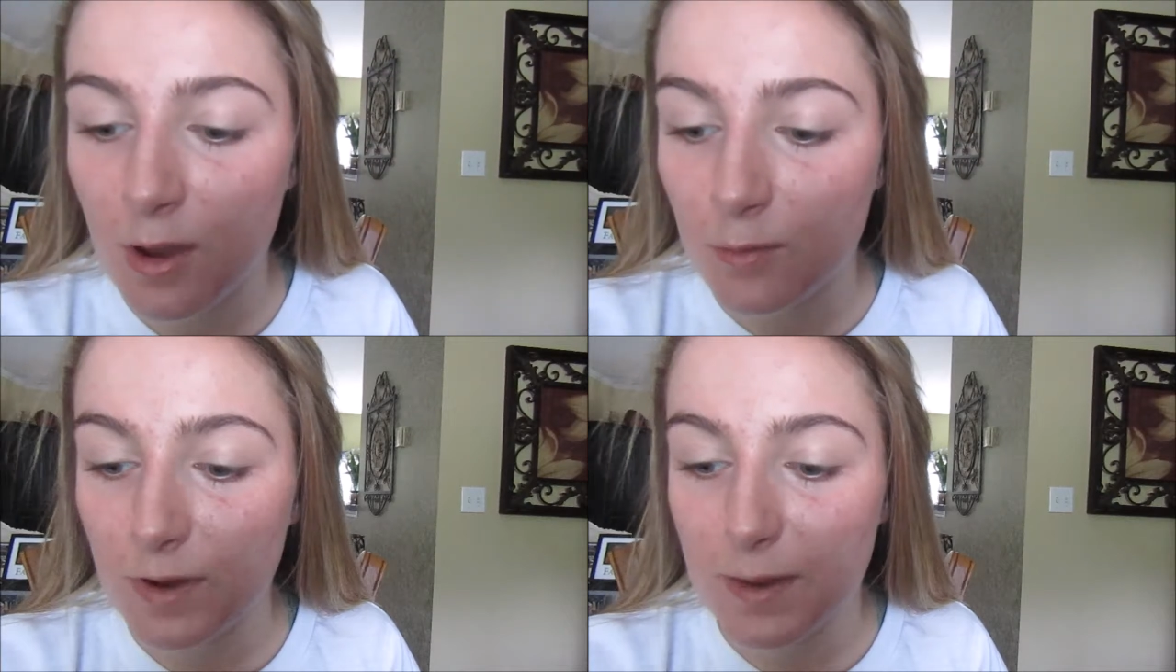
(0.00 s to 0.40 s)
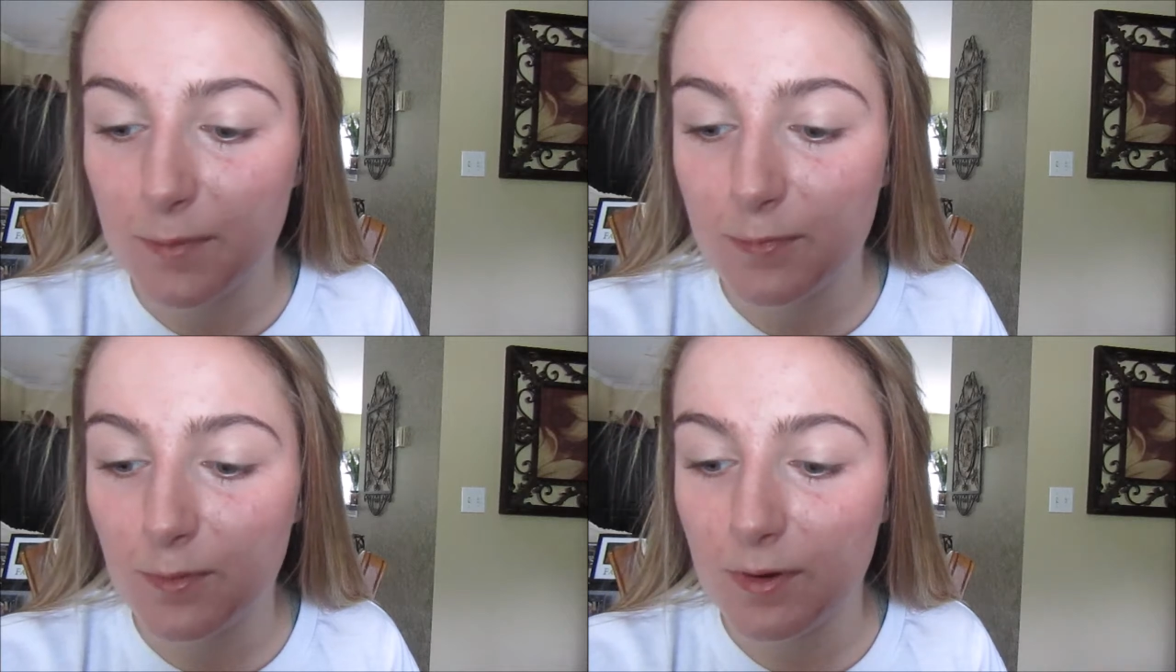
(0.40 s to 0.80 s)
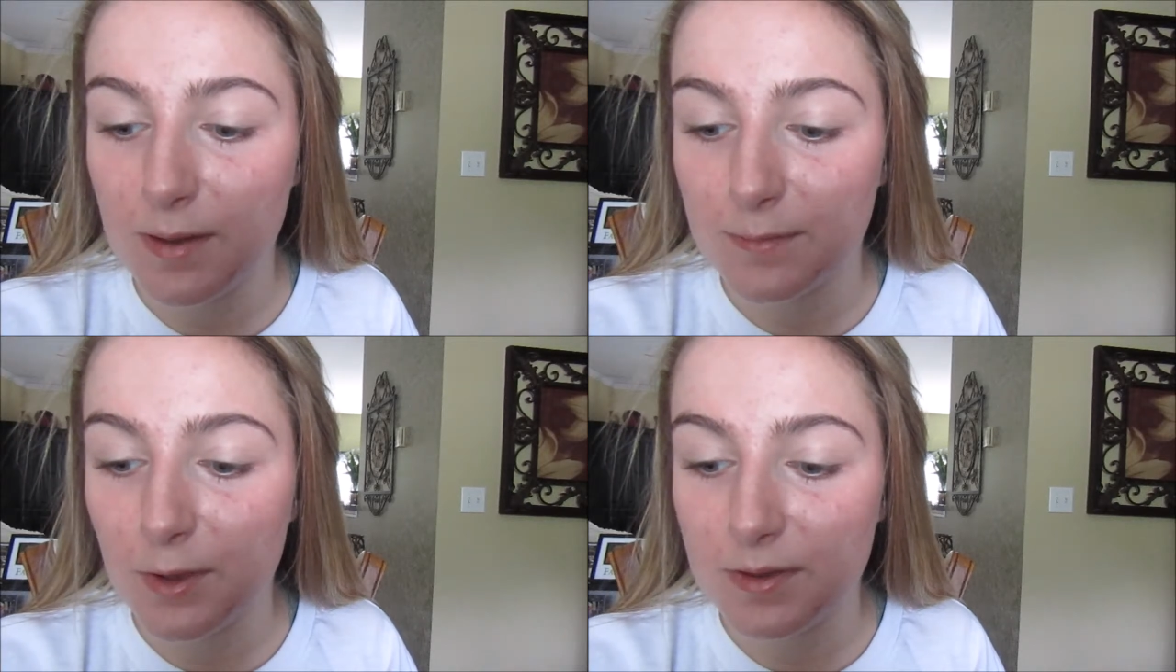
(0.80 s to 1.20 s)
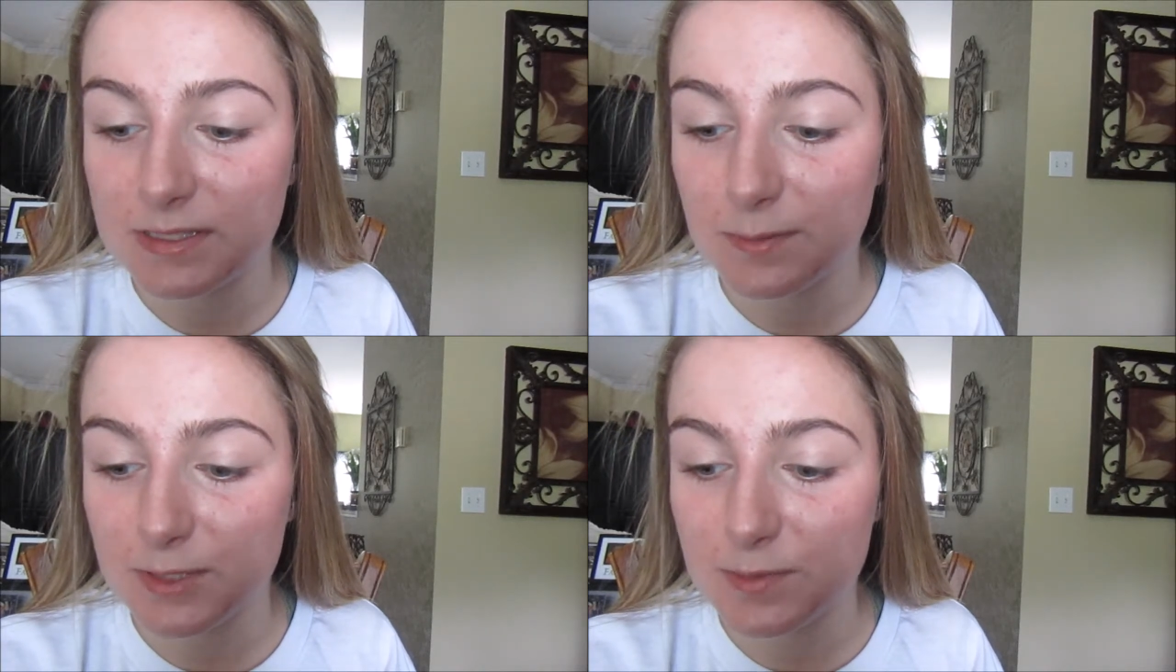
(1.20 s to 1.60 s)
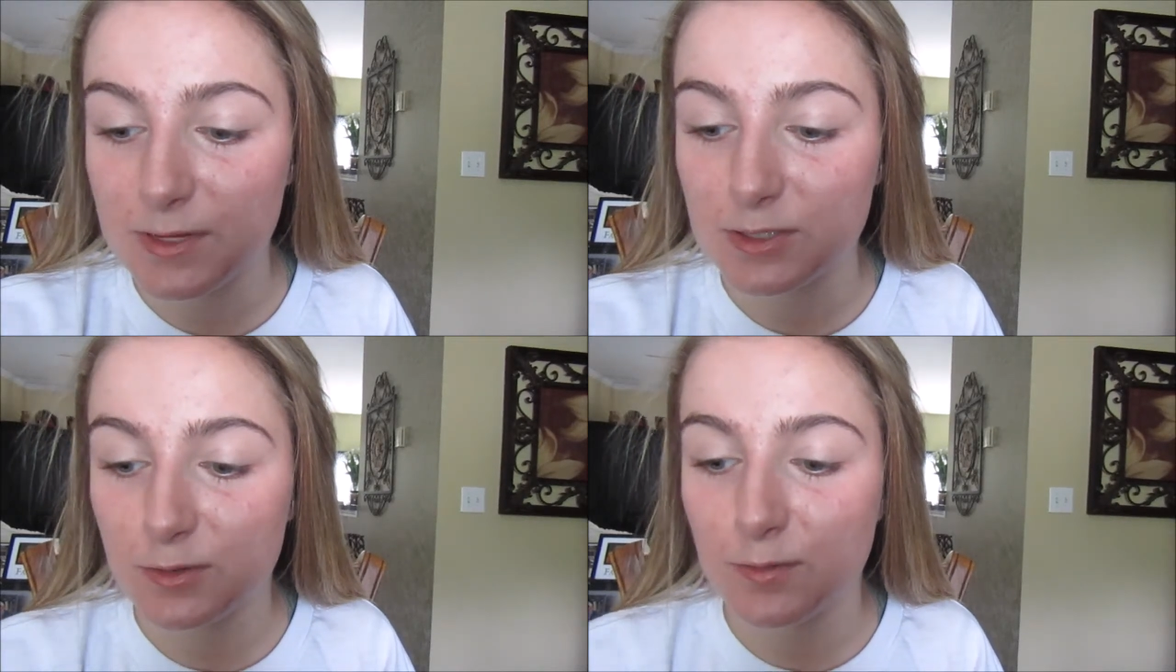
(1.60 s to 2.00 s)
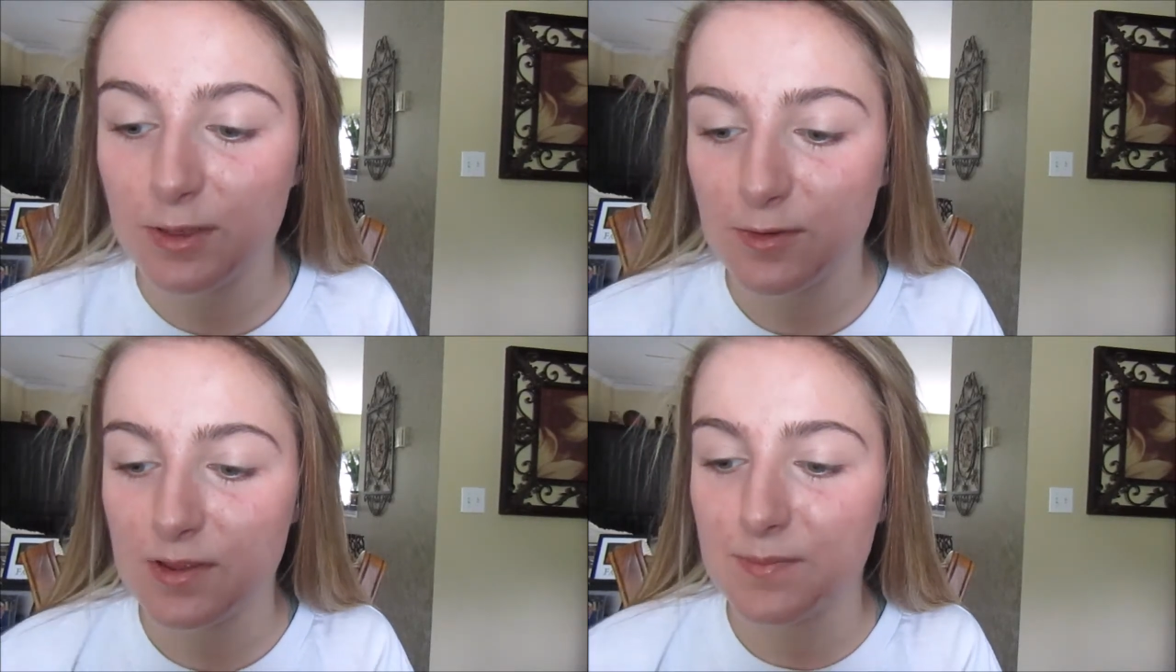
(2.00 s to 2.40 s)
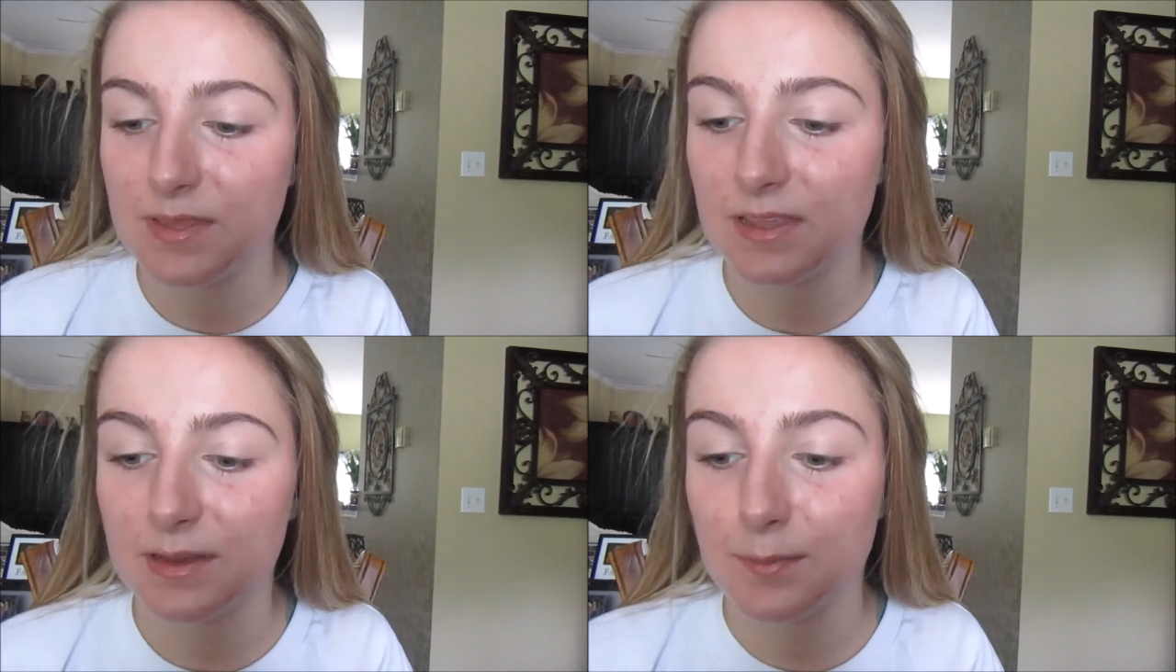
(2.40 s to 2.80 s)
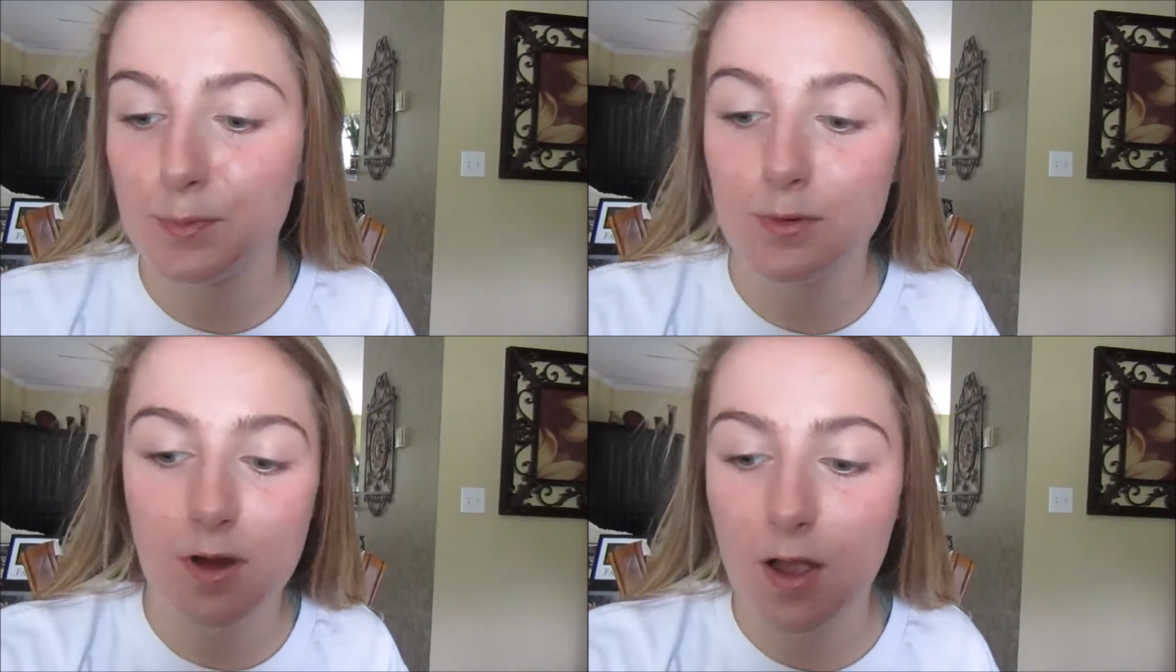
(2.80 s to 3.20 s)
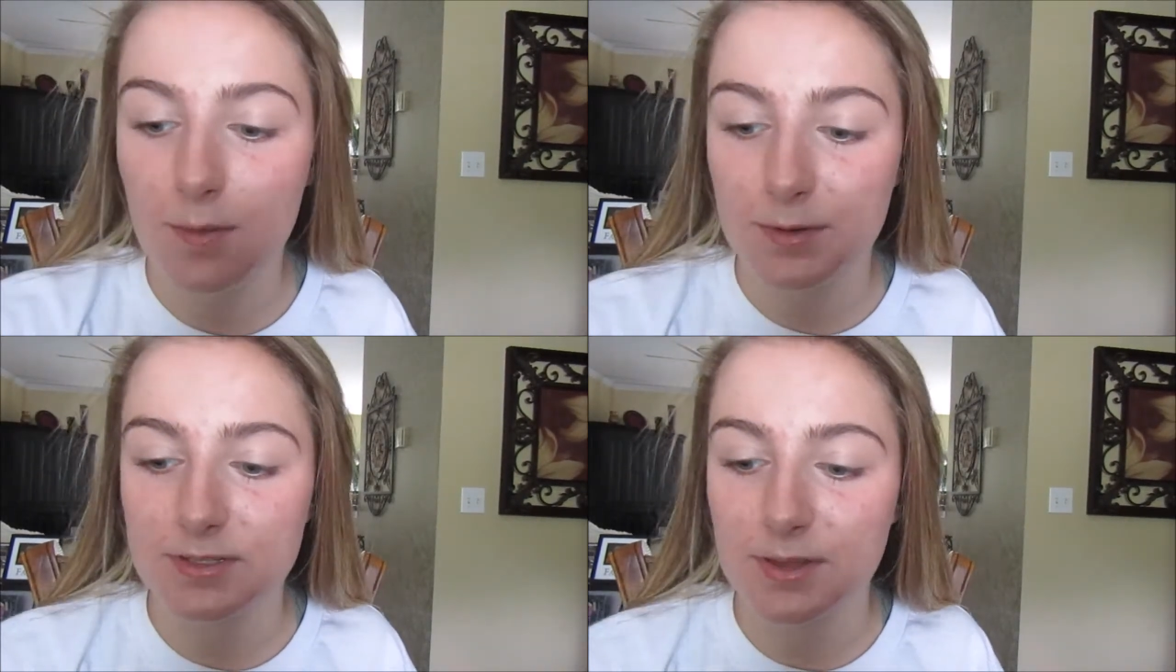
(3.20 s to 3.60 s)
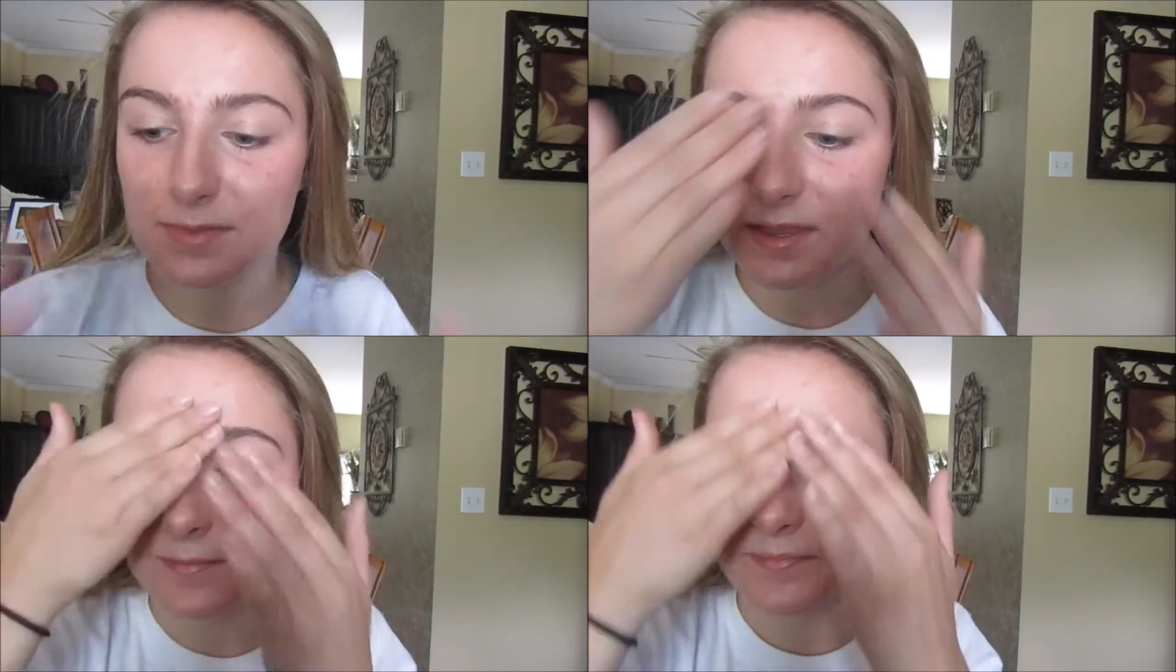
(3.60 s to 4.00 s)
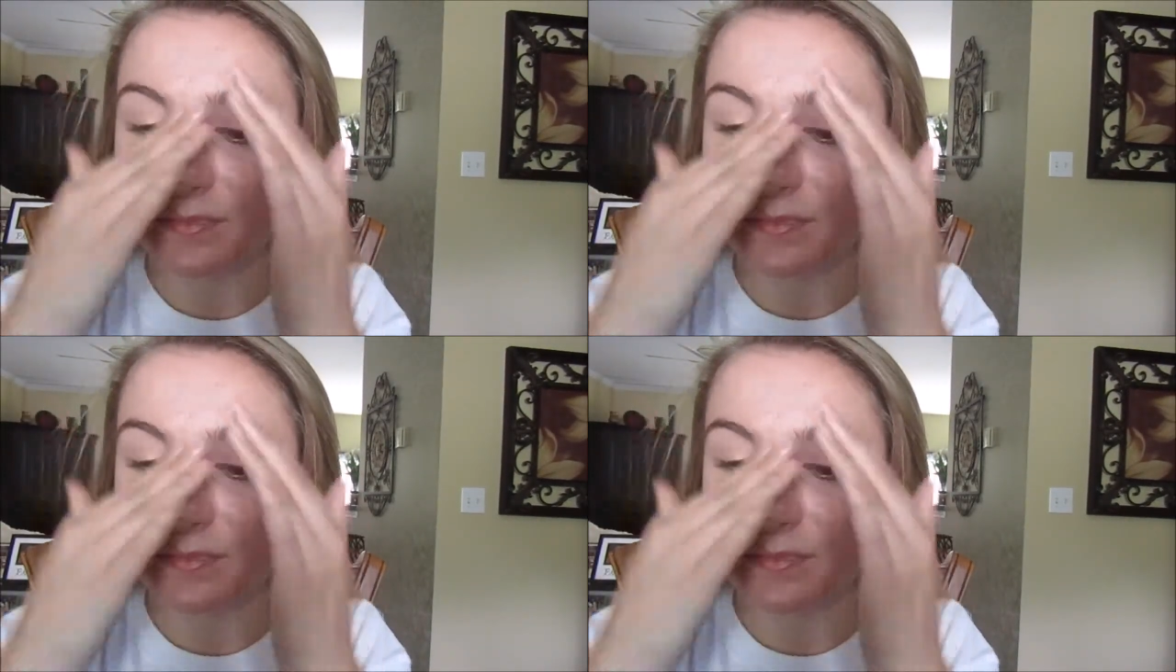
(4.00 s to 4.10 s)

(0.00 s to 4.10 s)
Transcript: right before I'm going somewhere special, whether it be like a prom or something.